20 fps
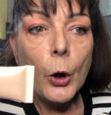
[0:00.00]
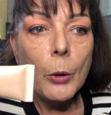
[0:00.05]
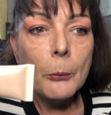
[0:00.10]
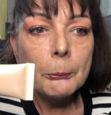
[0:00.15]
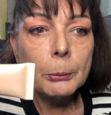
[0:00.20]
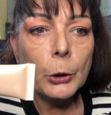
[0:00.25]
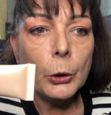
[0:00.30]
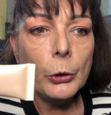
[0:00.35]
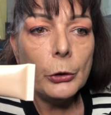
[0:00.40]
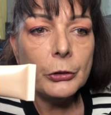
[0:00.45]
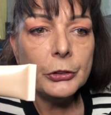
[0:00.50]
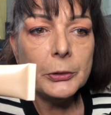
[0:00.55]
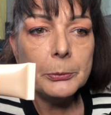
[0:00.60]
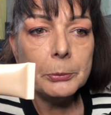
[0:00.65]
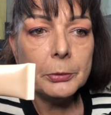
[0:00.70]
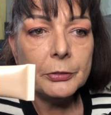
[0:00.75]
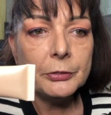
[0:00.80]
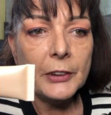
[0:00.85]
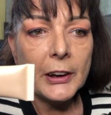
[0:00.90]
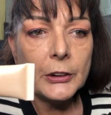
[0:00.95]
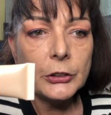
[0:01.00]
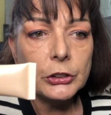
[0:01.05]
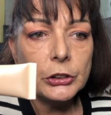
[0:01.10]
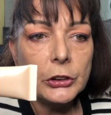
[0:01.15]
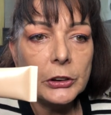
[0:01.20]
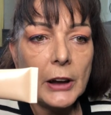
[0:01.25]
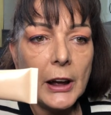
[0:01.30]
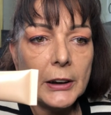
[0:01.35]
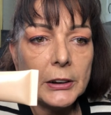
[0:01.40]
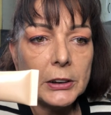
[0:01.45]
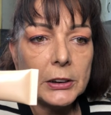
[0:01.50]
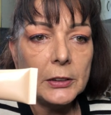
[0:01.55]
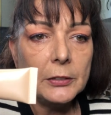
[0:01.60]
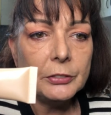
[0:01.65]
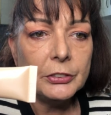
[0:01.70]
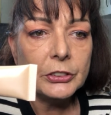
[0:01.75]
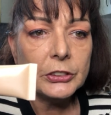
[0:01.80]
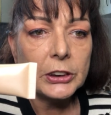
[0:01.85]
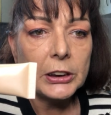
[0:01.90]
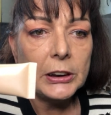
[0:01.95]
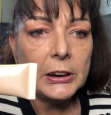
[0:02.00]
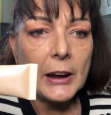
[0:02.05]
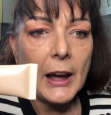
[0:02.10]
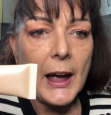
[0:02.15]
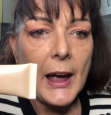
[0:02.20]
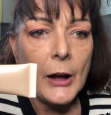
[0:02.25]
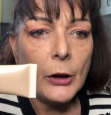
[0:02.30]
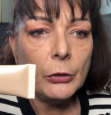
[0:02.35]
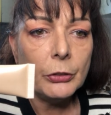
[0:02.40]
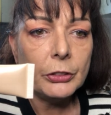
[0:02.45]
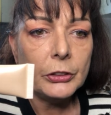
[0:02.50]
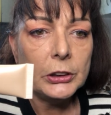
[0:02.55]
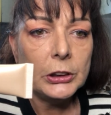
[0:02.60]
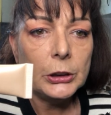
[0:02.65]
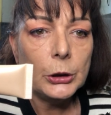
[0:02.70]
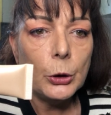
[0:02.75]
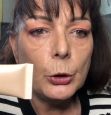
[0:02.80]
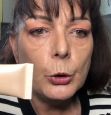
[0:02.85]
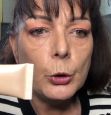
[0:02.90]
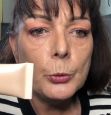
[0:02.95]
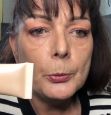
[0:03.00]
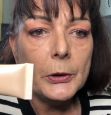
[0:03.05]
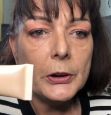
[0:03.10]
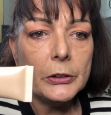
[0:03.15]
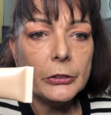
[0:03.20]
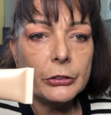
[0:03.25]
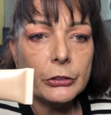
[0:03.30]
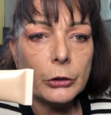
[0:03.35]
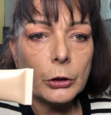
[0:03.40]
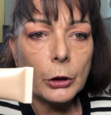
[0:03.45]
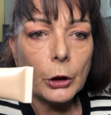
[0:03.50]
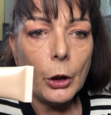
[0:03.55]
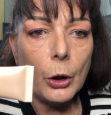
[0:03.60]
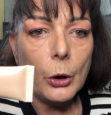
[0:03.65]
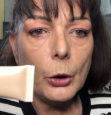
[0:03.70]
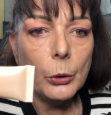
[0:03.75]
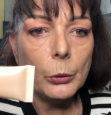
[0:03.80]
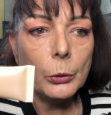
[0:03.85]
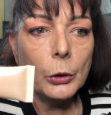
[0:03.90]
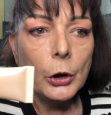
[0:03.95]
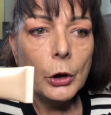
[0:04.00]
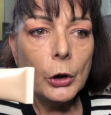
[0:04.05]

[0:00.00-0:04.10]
blurs imperfection and gives skin a healthy, luminous glow,